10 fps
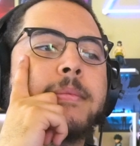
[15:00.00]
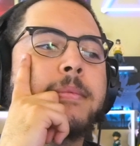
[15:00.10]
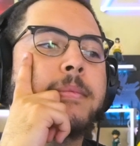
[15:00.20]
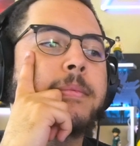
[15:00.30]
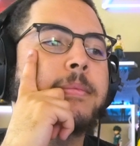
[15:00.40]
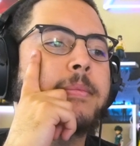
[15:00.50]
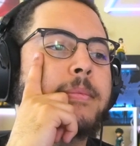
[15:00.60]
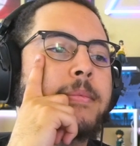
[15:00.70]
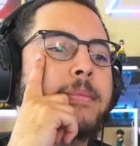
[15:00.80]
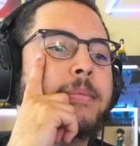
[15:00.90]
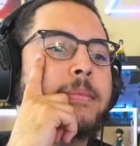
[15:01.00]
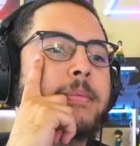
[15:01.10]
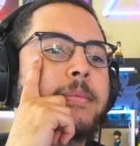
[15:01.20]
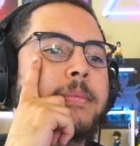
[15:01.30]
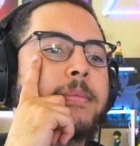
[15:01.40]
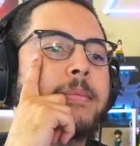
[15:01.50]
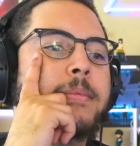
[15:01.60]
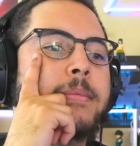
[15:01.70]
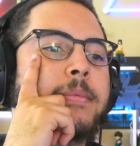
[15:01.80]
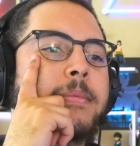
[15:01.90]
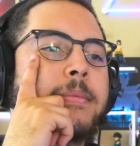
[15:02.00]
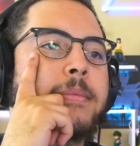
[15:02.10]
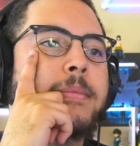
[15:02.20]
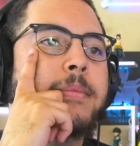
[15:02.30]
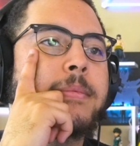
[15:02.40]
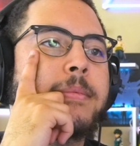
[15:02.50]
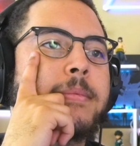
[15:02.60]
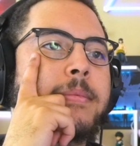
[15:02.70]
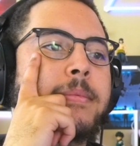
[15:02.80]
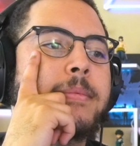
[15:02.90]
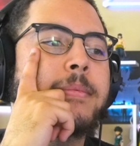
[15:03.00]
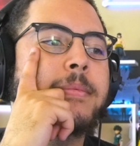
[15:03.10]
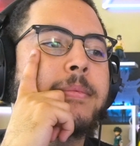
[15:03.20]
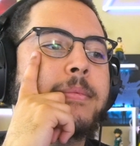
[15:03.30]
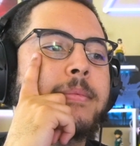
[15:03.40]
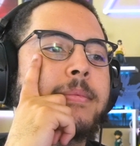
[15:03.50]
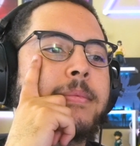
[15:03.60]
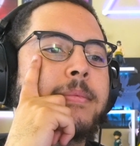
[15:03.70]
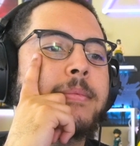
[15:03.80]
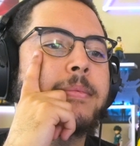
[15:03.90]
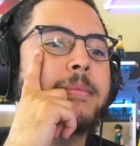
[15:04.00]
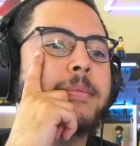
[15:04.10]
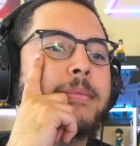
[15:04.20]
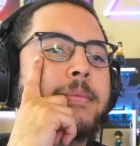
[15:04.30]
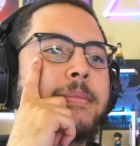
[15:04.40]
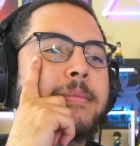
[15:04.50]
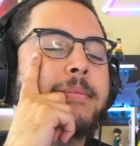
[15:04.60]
(no one is talking)